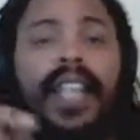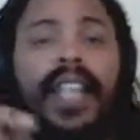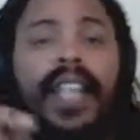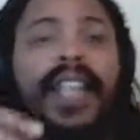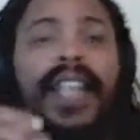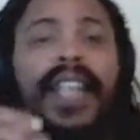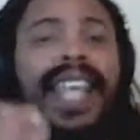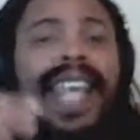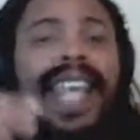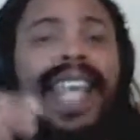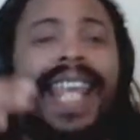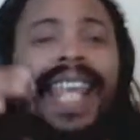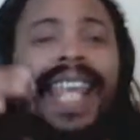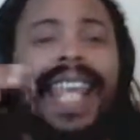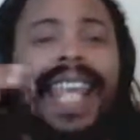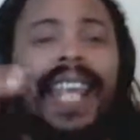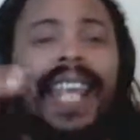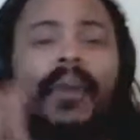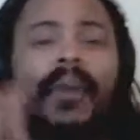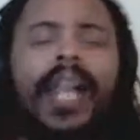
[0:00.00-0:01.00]
It,
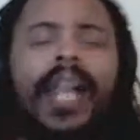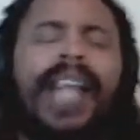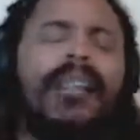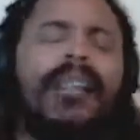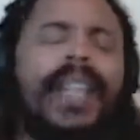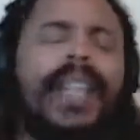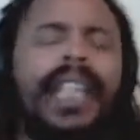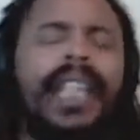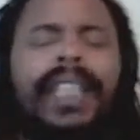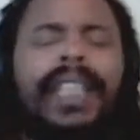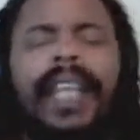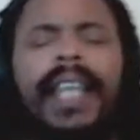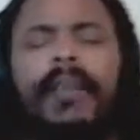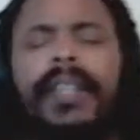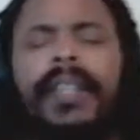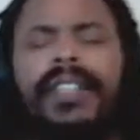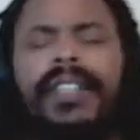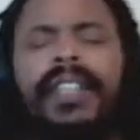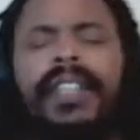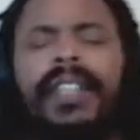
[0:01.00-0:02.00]
well, I don't get
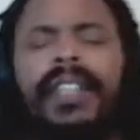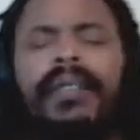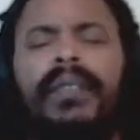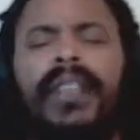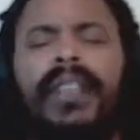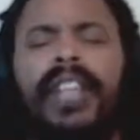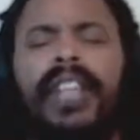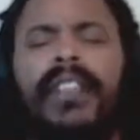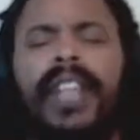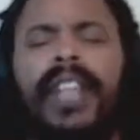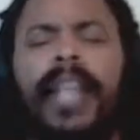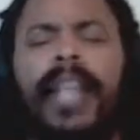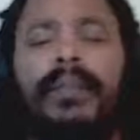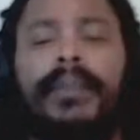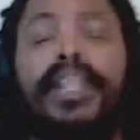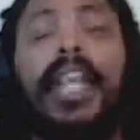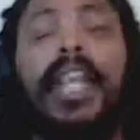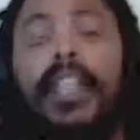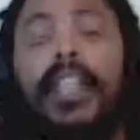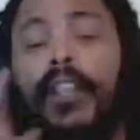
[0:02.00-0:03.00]
that much into video
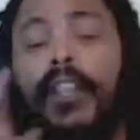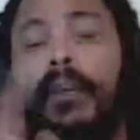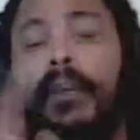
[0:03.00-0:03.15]
games.